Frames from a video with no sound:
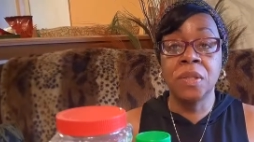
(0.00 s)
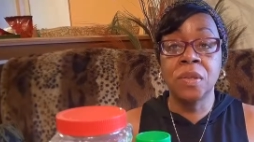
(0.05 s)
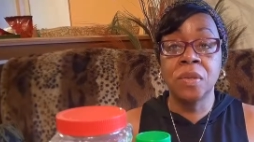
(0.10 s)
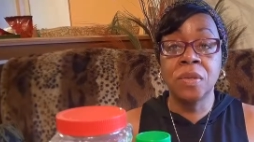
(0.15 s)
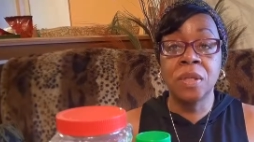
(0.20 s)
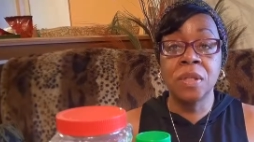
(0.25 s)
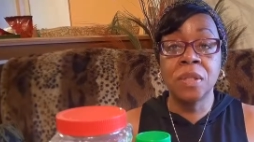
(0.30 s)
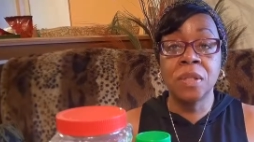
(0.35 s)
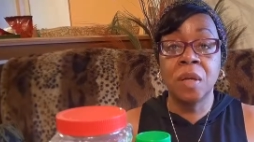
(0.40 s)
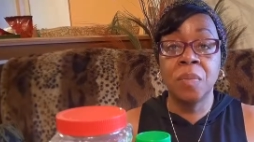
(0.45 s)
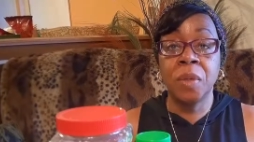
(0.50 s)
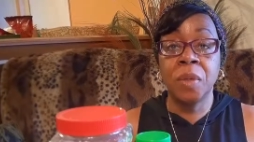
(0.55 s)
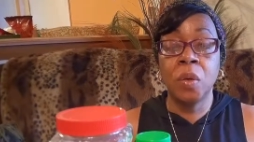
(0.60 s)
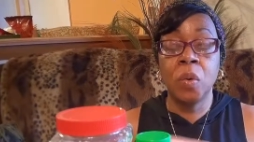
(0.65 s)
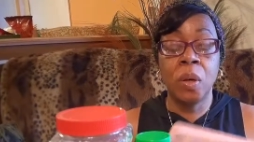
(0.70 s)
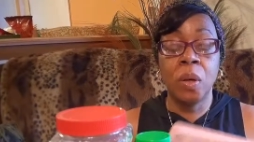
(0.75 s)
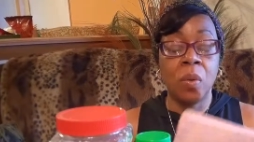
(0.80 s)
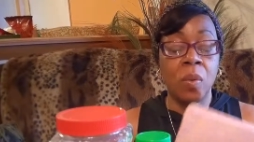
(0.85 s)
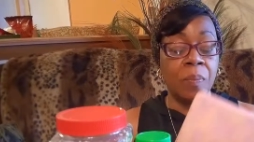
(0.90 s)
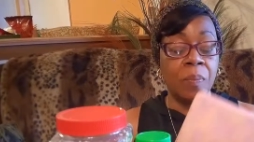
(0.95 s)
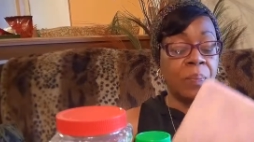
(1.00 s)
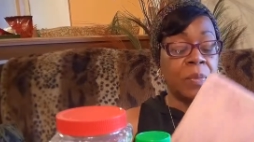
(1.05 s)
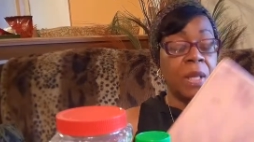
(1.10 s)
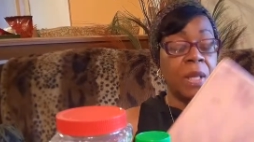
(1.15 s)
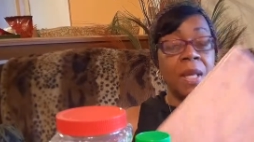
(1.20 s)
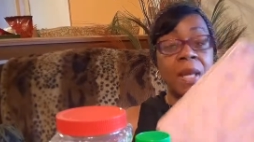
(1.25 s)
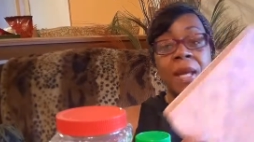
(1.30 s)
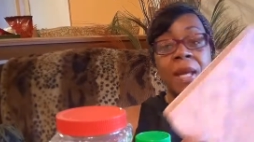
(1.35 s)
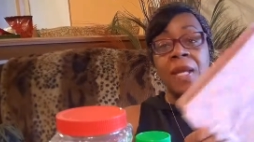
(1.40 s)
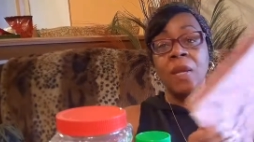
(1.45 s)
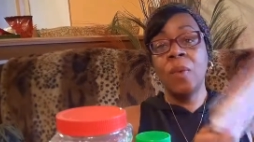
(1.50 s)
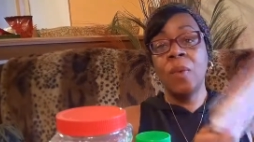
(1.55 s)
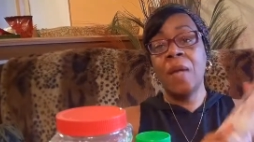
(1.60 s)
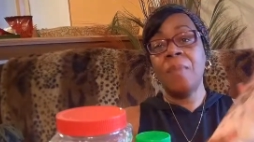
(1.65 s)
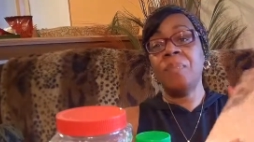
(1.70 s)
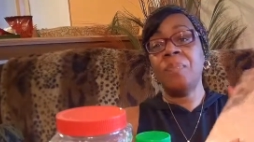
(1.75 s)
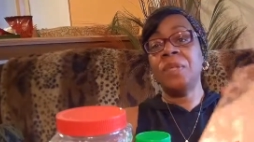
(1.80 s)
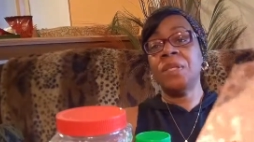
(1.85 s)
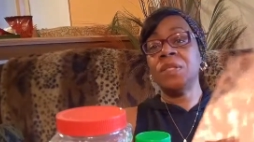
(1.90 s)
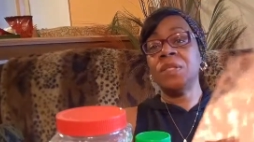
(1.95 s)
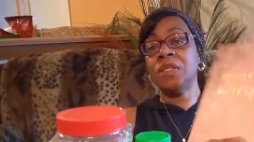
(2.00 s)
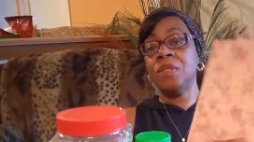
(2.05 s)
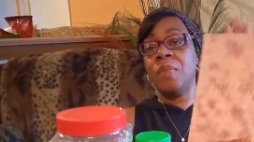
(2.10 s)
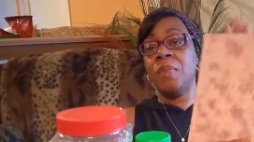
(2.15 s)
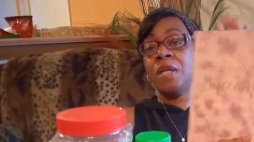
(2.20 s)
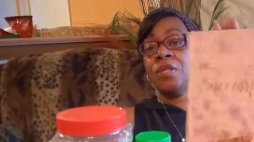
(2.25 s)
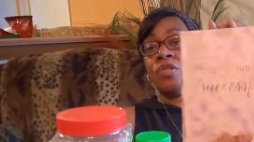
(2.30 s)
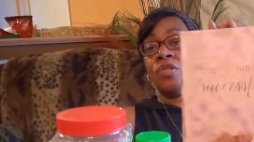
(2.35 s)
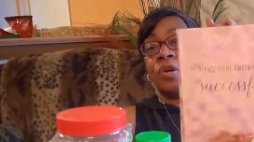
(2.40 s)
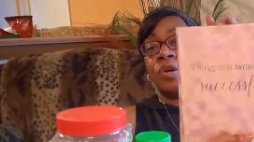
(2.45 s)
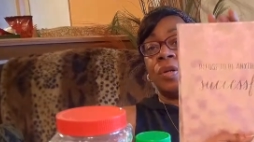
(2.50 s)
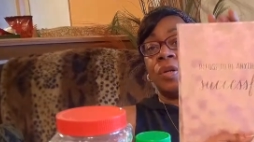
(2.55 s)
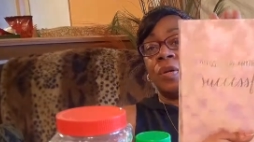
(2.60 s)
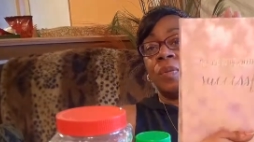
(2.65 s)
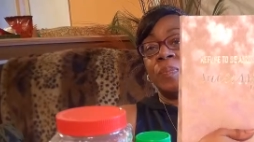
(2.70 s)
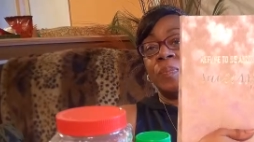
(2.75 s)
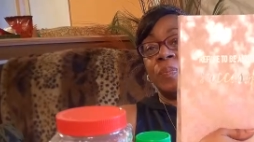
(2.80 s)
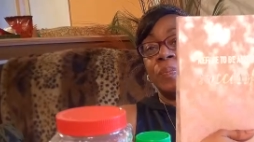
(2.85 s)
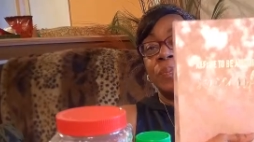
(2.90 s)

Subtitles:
So this is going to be a quick one. Anyway, this is my journal.